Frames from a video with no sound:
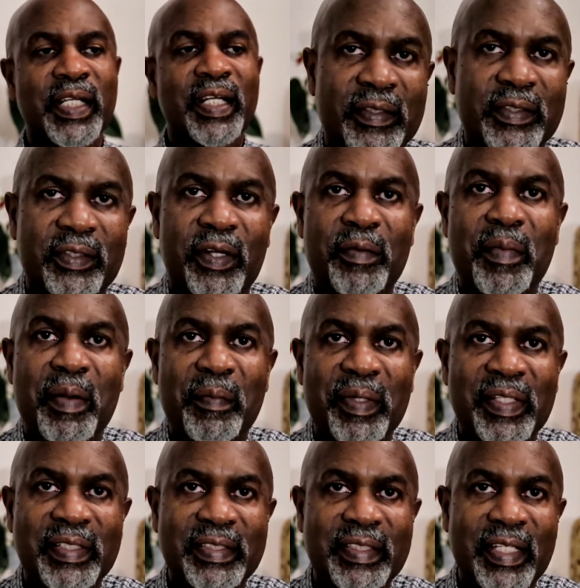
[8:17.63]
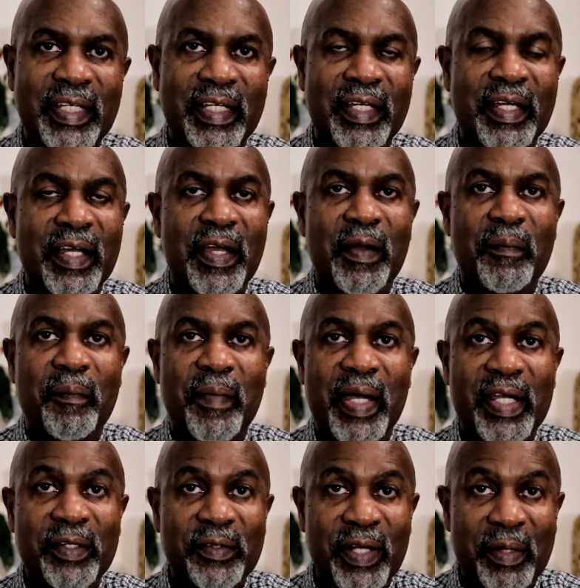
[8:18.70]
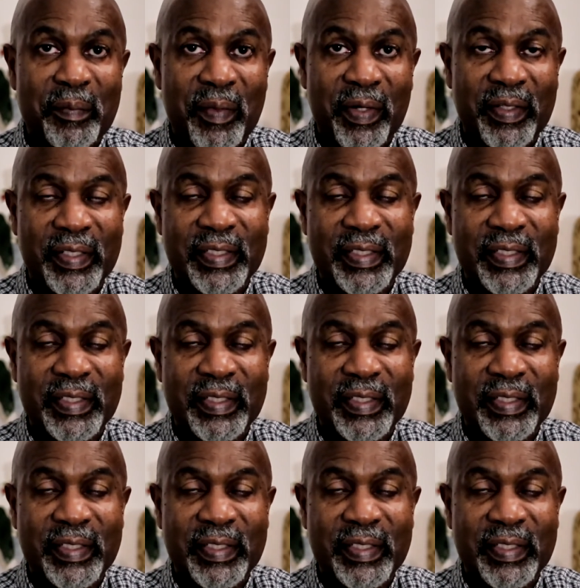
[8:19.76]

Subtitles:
So remember this day, my grandmother